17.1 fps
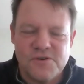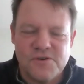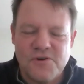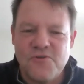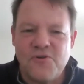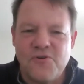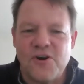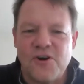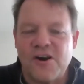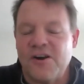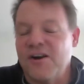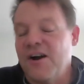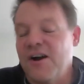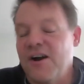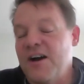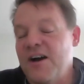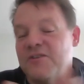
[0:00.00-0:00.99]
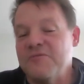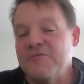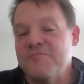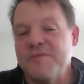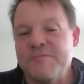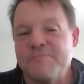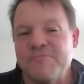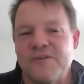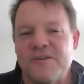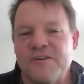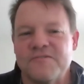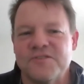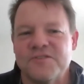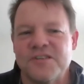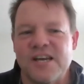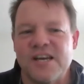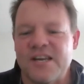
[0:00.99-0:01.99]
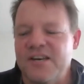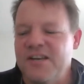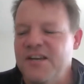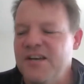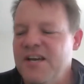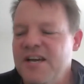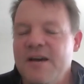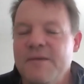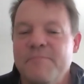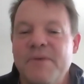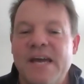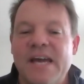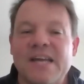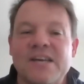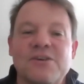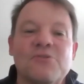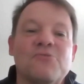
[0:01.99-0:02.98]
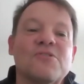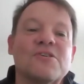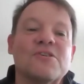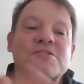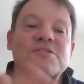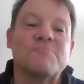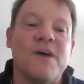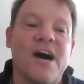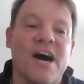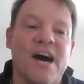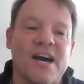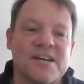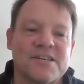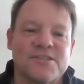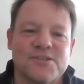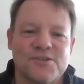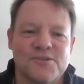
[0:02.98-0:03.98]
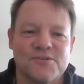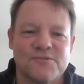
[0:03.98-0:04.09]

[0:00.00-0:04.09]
or other people have said Pandora's box.